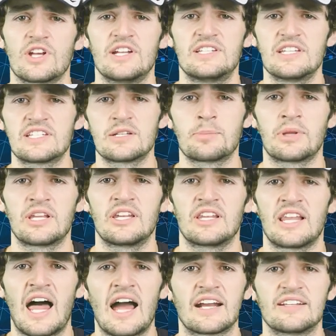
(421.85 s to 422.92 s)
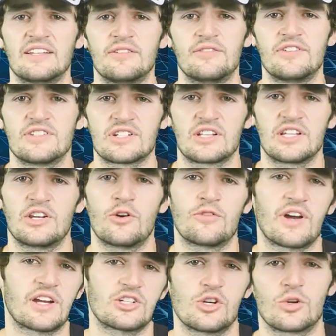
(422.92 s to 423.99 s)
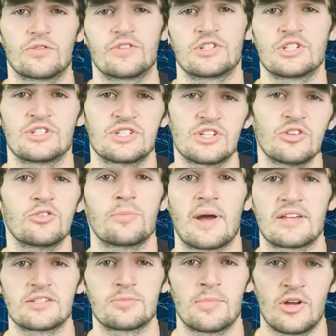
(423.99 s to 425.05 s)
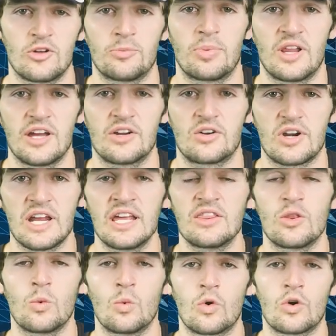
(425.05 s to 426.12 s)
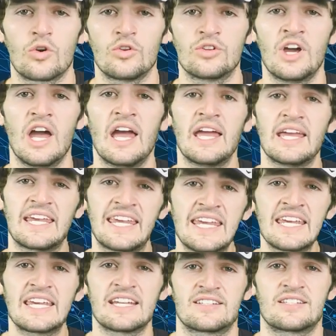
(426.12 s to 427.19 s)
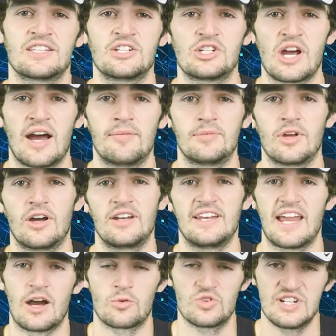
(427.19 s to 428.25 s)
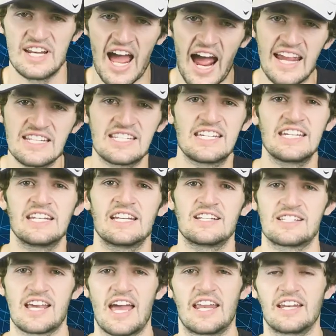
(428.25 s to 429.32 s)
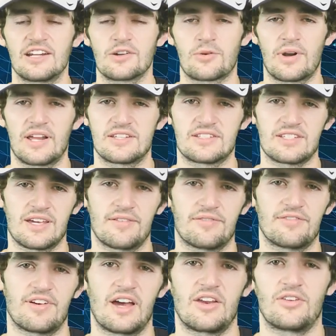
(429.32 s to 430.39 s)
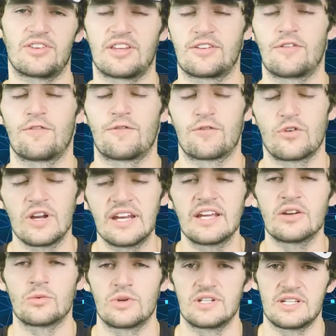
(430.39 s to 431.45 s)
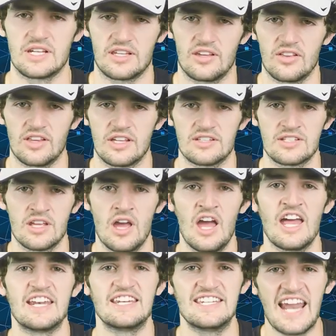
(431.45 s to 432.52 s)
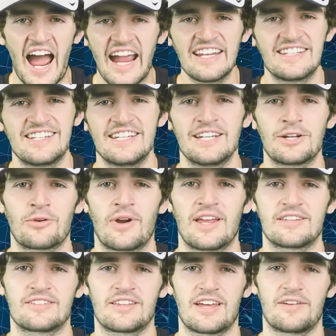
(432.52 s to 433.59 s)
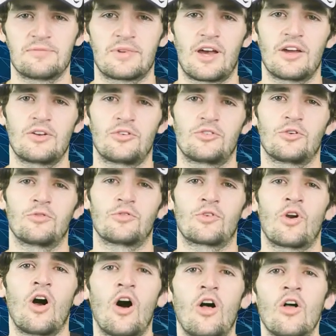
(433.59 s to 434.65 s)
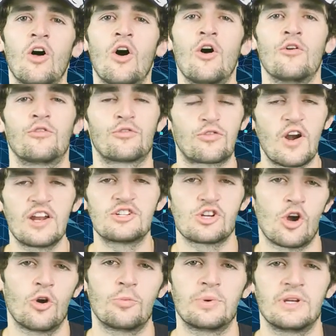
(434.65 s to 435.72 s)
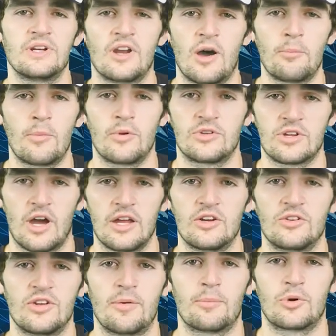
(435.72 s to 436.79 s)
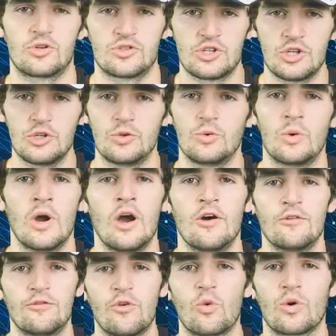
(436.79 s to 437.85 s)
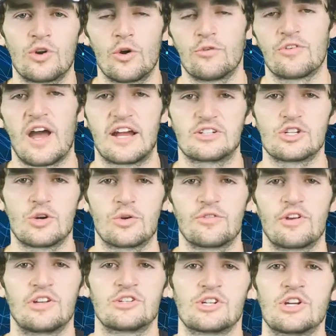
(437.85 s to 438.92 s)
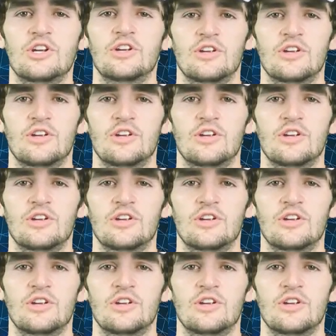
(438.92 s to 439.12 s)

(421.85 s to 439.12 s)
a disciplined, locked in physically Novak Djokovic is still the best male player in the world. He gets the job done now 19 and 10 in Grand Slam finals. That's freaking ridiculous. 19 Grand Slam titles overall. French Open num- title number two for Novak Djokovic.